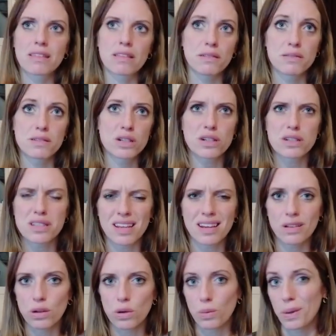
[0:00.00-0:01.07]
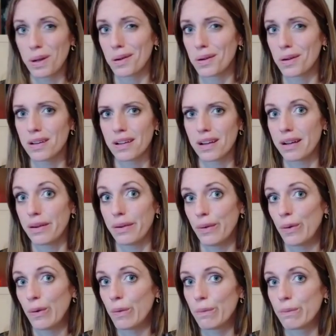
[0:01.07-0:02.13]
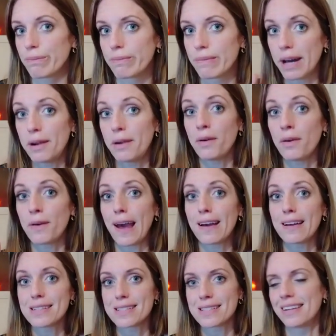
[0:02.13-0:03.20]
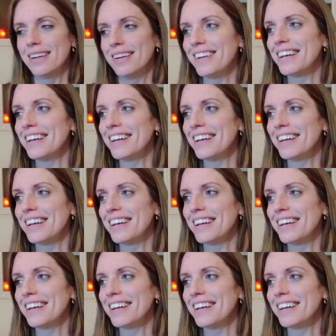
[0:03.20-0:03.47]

It was just like a little weird. I don't know, guys.